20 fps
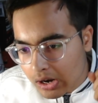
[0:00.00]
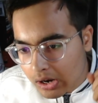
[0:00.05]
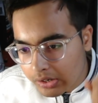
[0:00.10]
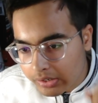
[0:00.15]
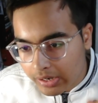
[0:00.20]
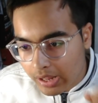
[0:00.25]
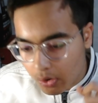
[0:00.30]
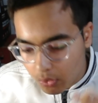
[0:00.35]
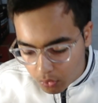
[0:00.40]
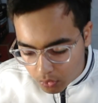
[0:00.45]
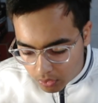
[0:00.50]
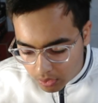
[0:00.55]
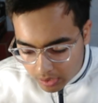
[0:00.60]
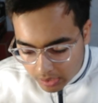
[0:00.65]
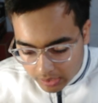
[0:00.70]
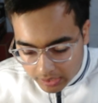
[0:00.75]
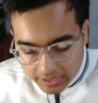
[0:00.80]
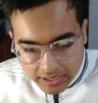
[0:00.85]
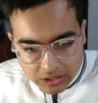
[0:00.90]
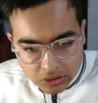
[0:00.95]
Now,
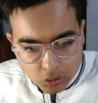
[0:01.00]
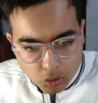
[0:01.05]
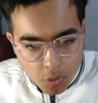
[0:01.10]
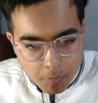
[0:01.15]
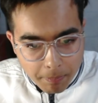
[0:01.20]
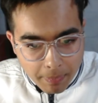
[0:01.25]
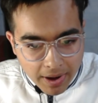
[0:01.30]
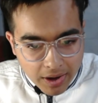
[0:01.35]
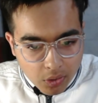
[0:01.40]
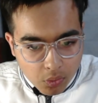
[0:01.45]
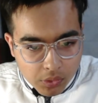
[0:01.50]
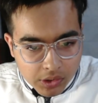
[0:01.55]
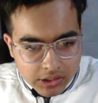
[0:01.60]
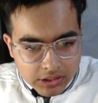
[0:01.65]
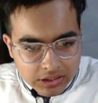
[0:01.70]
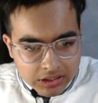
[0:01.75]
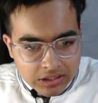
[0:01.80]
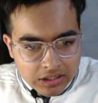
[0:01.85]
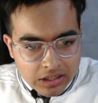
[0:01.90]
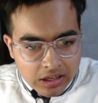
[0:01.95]
let us go backwards.